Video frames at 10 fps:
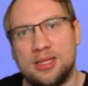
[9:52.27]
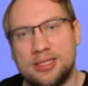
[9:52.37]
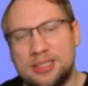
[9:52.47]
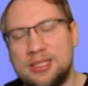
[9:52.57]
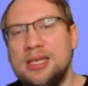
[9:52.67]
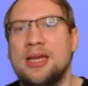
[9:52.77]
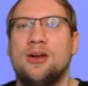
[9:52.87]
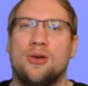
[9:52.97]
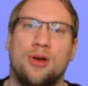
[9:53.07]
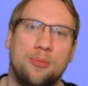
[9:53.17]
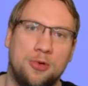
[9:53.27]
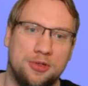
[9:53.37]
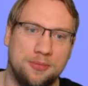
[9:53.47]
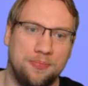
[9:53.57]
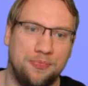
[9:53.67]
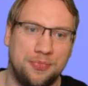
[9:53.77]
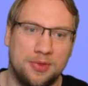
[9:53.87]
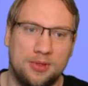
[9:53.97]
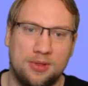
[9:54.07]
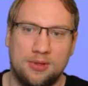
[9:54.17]
This is the analog output,
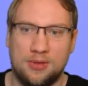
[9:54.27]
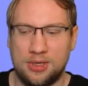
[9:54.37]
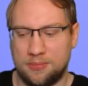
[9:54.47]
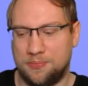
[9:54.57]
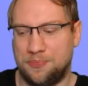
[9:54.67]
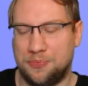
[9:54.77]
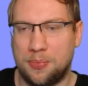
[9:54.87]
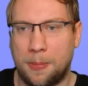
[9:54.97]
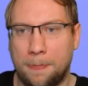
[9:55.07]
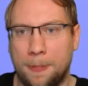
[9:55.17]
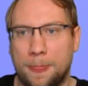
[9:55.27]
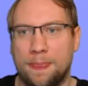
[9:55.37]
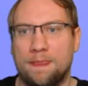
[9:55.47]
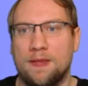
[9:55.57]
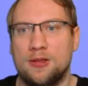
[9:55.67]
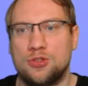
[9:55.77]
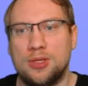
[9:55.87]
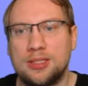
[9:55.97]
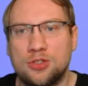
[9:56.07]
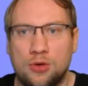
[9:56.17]
right? So
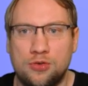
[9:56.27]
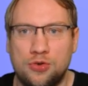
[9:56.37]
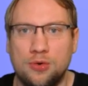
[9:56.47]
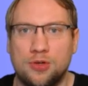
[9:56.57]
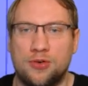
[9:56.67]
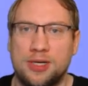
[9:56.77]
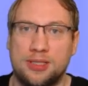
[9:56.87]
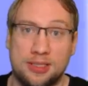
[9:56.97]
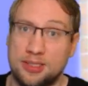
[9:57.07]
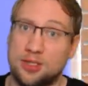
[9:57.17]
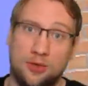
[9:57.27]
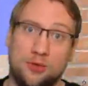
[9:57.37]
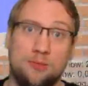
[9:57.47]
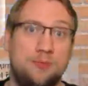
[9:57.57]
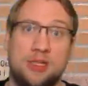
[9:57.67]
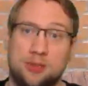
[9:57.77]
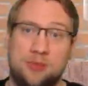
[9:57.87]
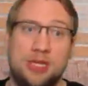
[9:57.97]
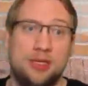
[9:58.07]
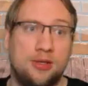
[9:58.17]
that's controlled already. This is how you build a
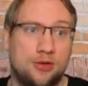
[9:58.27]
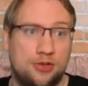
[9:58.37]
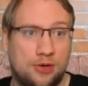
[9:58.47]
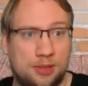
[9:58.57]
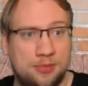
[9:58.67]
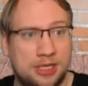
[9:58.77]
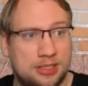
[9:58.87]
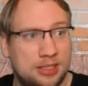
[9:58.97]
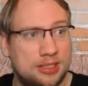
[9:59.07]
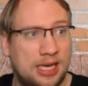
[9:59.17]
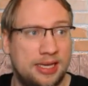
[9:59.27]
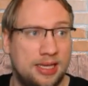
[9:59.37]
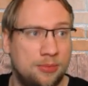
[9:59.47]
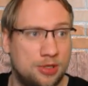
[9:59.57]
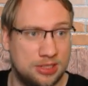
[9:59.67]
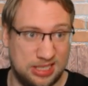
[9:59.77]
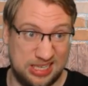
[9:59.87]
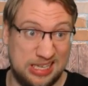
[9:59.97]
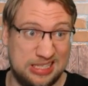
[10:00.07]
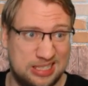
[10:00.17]
PID controller and PLCs. Hey, that was
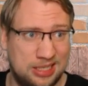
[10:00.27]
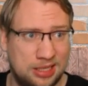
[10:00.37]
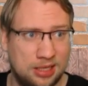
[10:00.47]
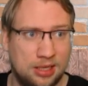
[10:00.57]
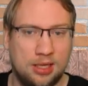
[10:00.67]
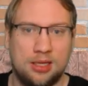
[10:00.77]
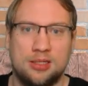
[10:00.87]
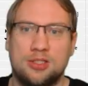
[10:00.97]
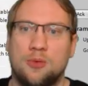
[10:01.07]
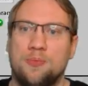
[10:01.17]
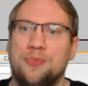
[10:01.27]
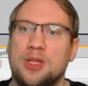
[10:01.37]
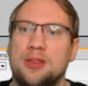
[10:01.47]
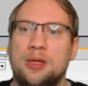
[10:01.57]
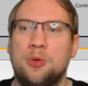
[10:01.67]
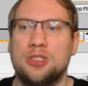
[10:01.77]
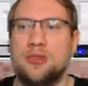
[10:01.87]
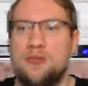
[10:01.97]
easy. So that was the